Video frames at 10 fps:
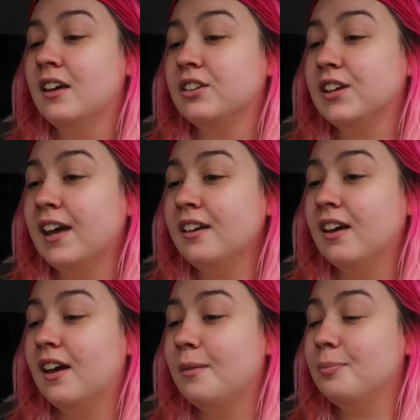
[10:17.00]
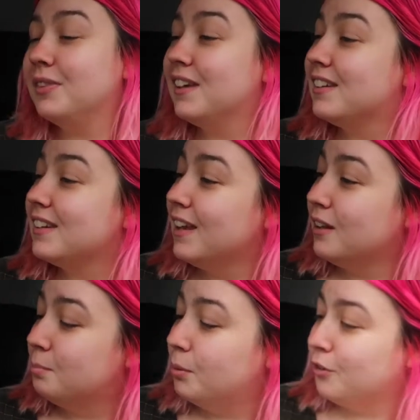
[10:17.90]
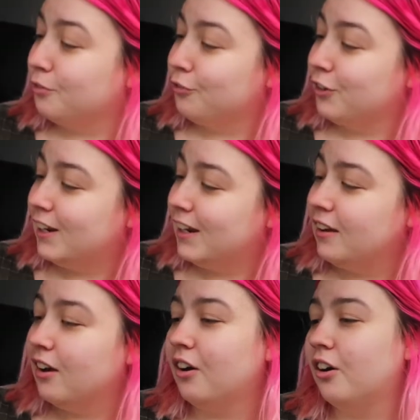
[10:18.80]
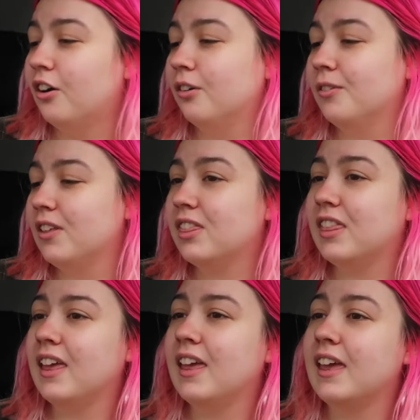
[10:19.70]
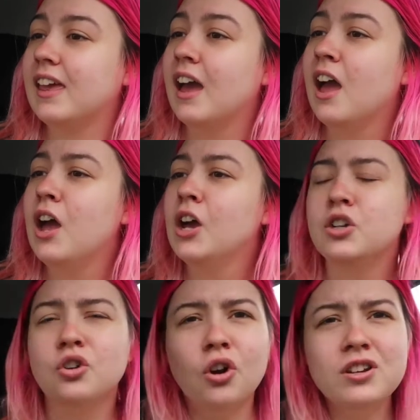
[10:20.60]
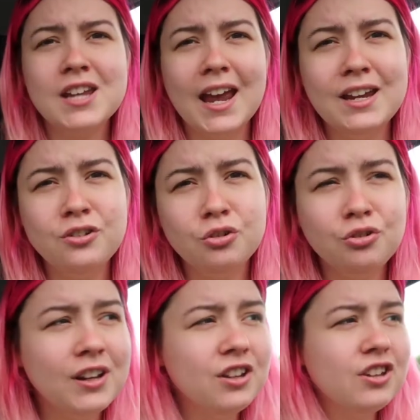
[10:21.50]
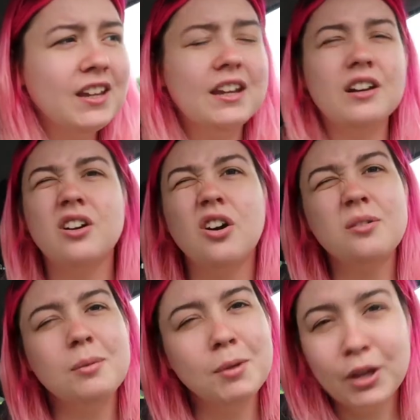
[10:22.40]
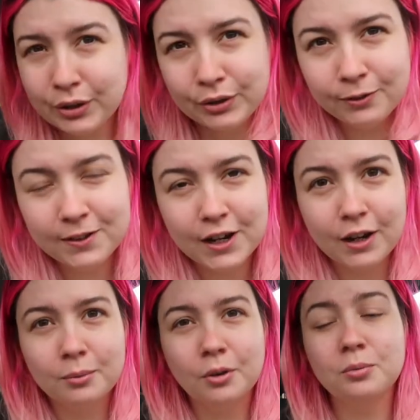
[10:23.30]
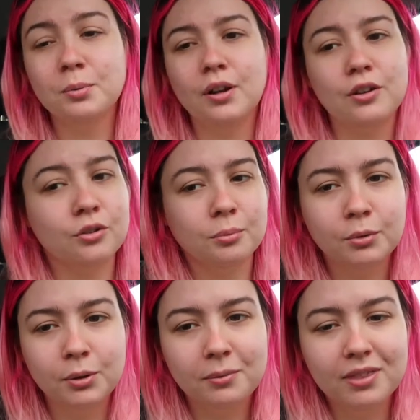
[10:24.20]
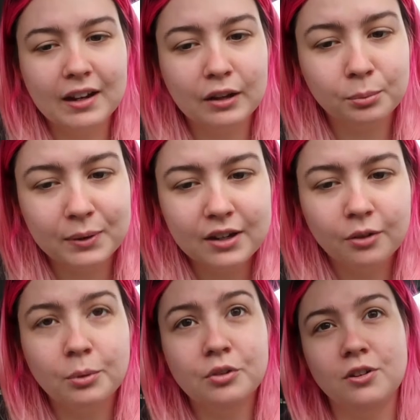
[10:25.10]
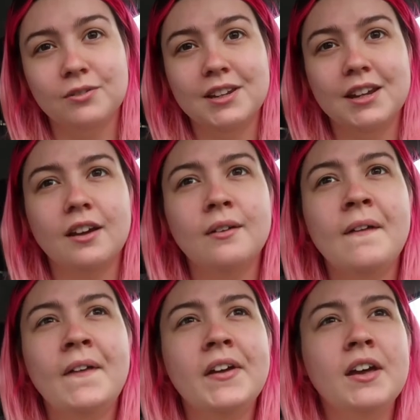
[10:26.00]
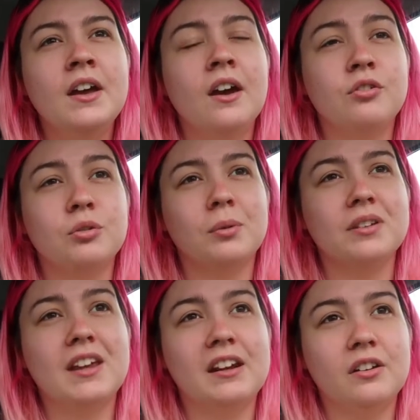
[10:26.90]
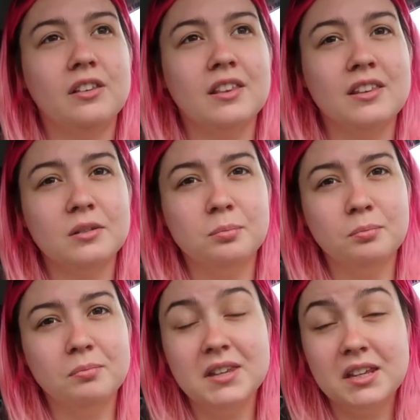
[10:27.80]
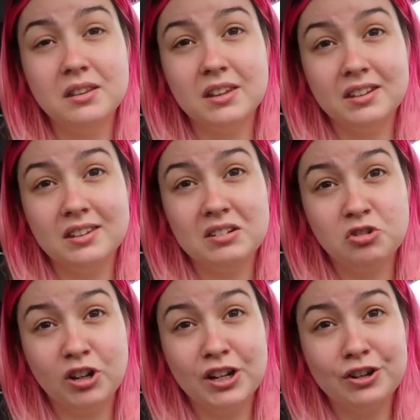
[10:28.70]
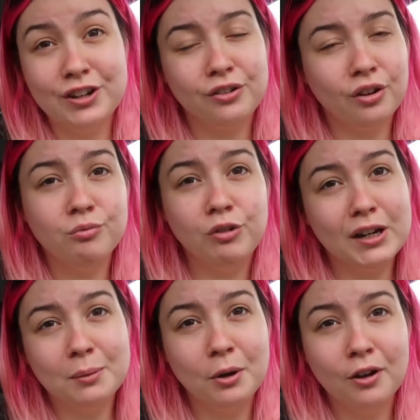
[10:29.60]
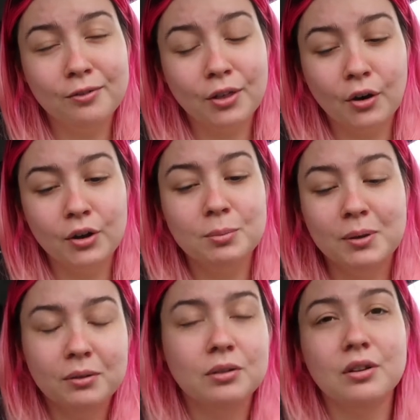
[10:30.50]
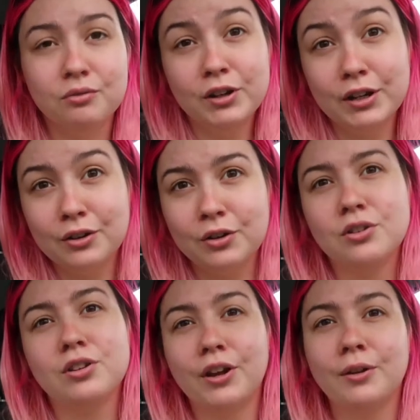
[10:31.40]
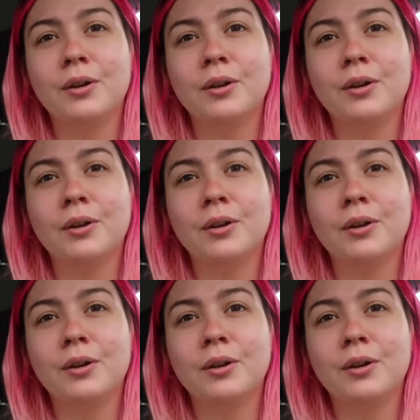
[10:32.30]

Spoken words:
So yeah, this is book three of the Night Angel trilogy, and I can't remember whose video it was, but like some point in the last week I've watched a video of someone saying like that this trilogy is like really worth the hype, it was like really good, so